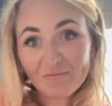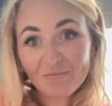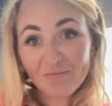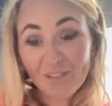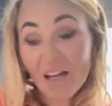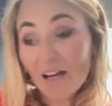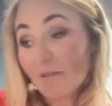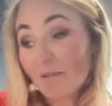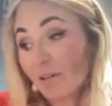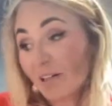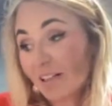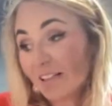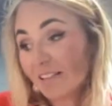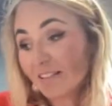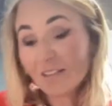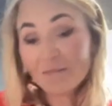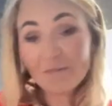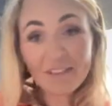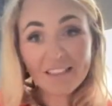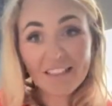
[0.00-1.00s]
Yeah,
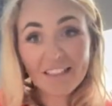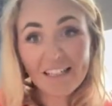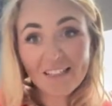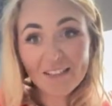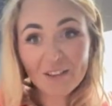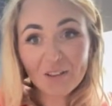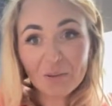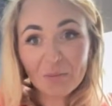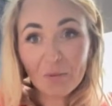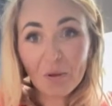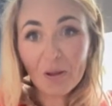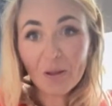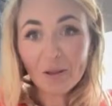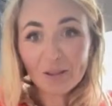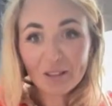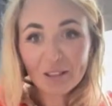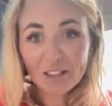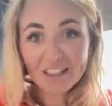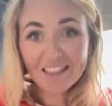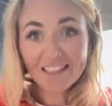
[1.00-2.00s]
well, I mean, that is a good point
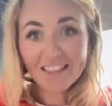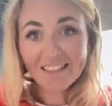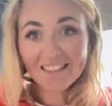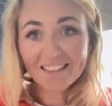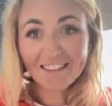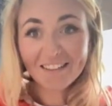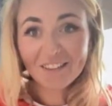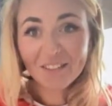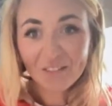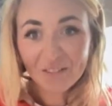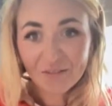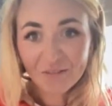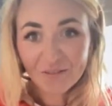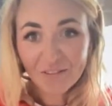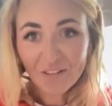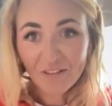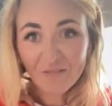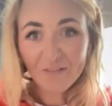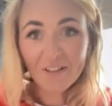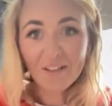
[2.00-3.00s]
because she is
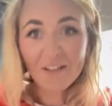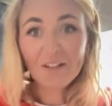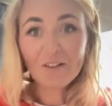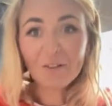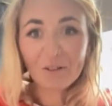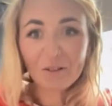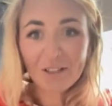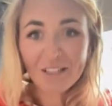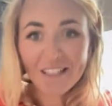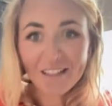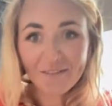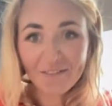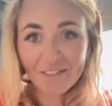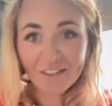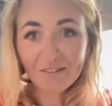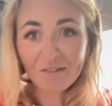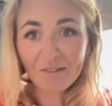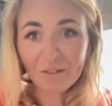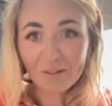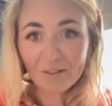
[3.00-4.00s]
a very hungry
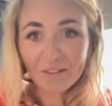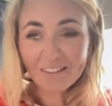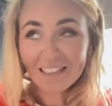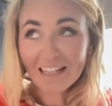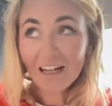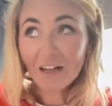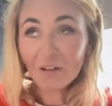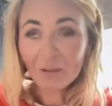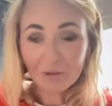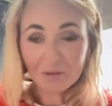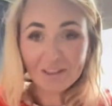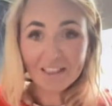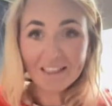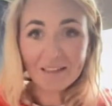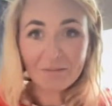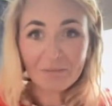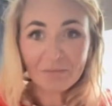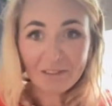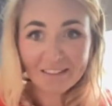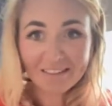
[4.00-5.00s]
7-year-old at all
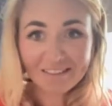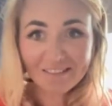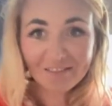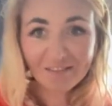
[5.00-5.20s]
times.